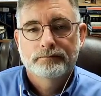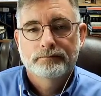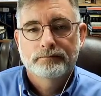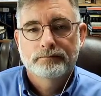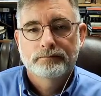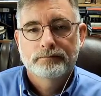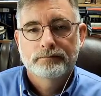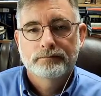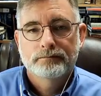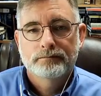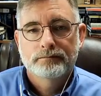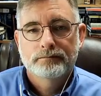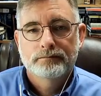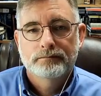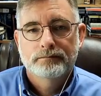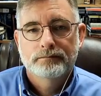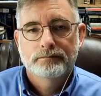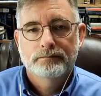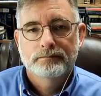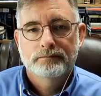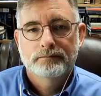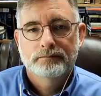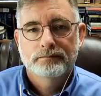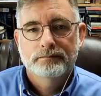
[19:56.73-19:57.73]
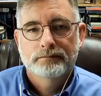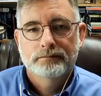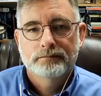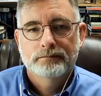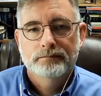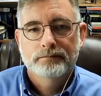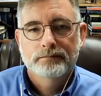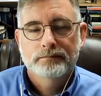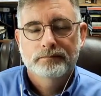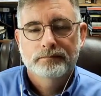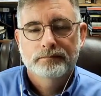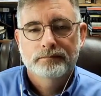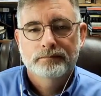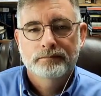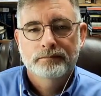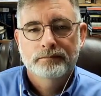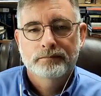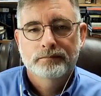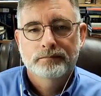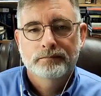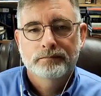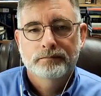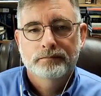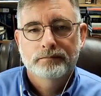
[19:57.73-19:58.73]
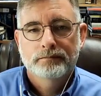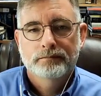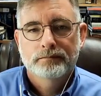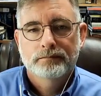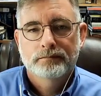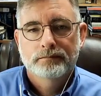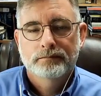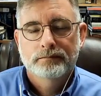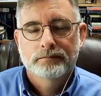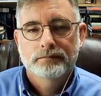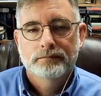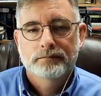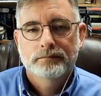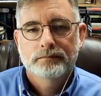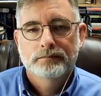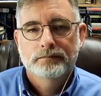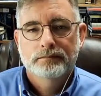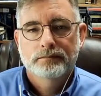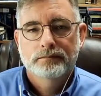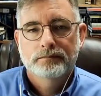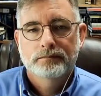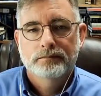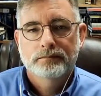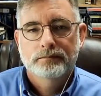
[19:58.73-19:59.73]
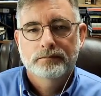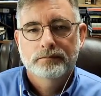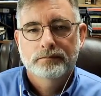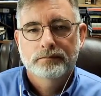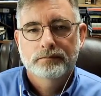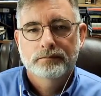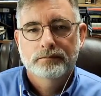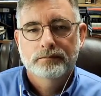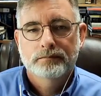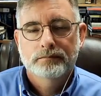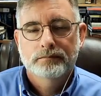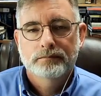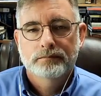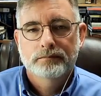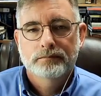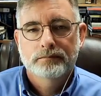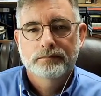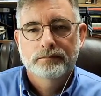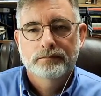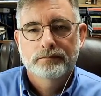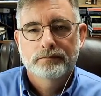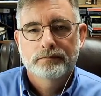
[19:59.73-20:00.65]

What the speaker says: (silent)